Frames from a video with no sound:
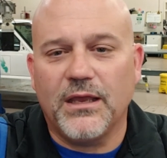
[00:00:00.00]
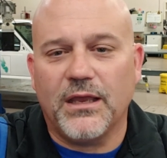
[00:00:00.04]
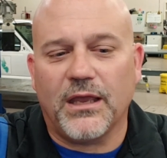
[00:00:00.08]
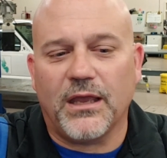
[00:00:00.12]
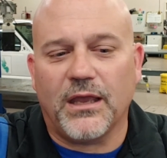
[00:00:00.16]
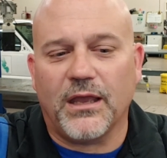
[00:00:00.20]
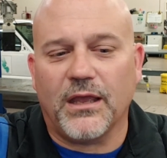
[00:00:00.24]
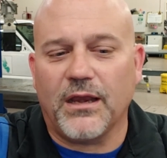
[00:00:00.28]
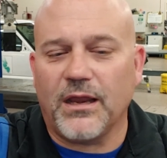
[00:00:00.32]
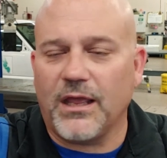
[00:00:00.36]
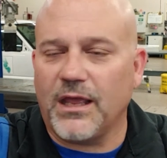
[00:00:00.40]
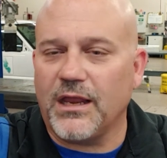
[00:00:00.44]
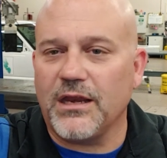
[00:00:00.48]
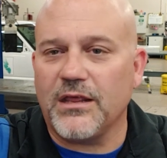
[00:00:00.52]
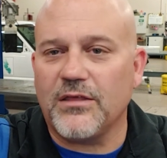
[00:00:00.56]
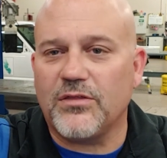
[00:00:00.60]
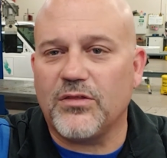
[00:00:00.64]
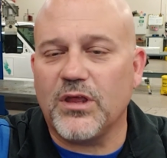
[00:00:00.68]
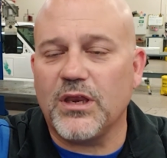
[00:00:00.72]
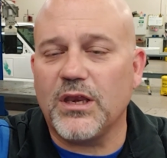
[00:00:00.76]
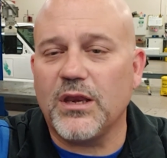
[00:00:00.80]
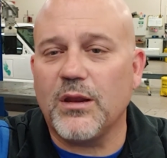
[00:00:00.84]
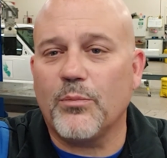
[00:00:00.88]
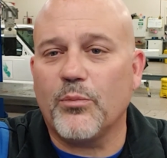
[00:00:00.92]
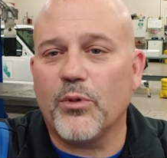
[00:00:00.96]
And
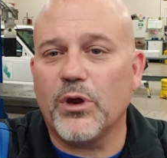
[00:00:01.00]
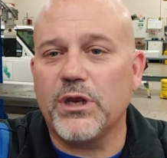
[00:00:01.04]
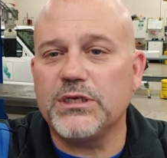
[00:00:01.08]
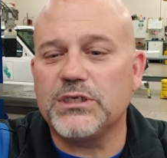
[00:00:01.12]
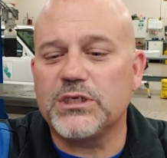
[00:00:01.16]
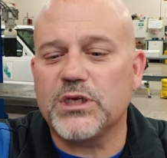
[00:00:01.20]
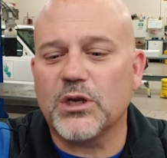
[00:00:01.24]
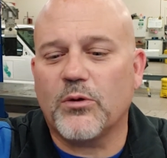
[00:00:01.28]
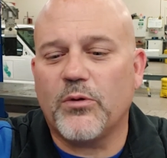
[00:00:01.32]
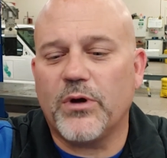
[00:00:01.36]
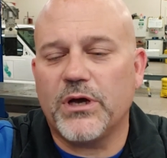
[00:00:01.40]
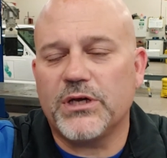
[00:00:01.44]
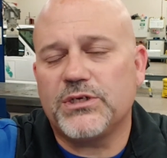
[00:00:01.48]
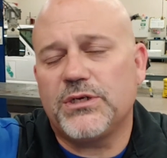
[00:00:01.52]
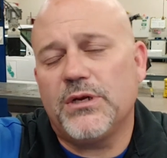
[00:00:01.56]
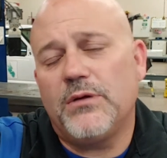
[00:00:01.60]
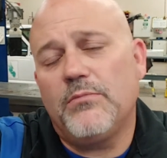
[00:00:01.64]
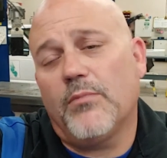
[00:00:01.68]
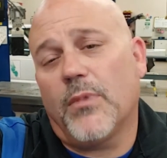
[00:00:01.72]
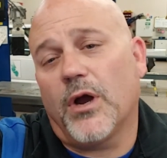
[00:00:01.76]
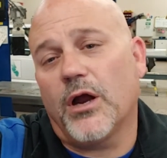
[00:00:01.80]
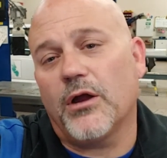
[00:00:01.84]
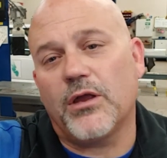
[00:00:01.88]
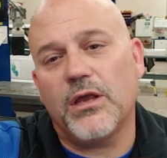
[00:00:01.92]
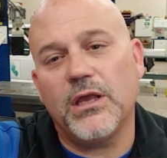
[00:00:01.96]
anything that brings to
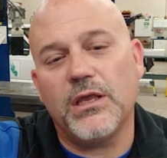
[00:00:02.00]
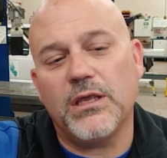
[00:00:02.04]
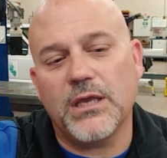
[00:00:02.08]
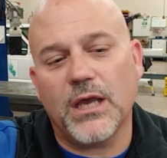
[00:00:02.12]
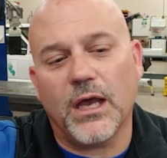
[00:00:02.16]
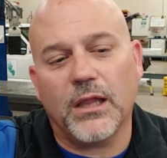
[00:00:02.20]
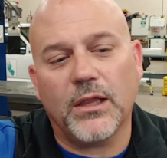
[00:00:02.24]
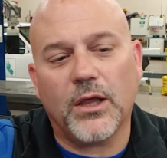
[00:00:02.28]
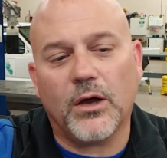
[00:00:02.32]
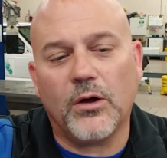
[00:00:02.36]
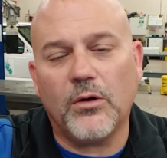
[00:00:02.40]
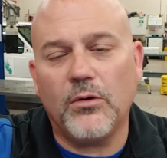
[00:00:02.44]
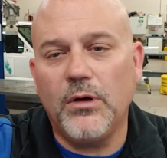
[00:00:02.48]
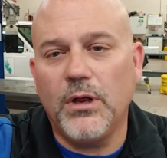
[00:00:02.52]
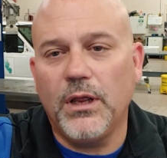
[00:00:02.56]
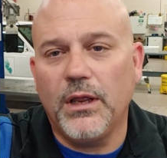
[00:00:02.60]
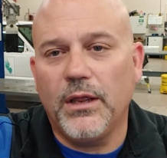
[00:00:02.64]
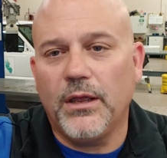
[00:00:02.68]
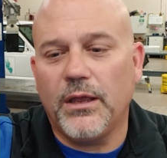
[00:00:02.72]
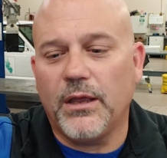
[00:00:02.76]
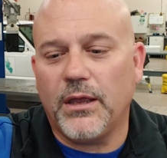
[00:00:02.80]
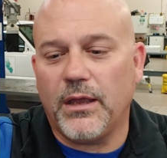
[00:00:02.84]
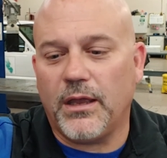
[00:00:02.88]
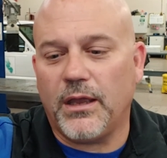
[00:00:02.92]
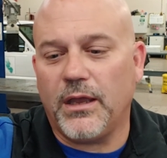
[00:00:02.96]
question, mark it yellow
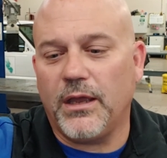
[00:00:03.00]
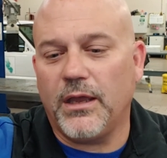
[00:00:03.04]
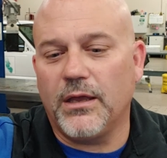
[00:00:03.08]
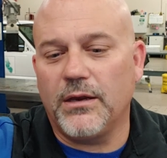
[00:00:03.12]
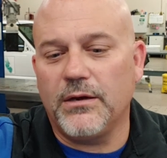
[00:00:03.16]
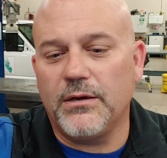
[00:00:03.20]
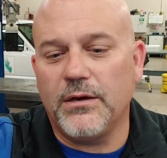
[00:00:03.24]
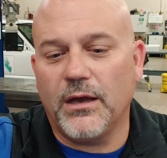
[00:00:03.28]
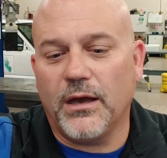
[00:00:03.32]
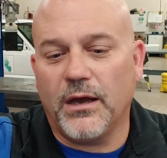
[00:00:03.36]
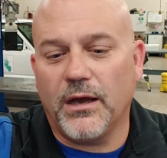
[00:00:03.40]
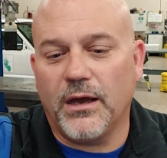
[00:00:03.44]
and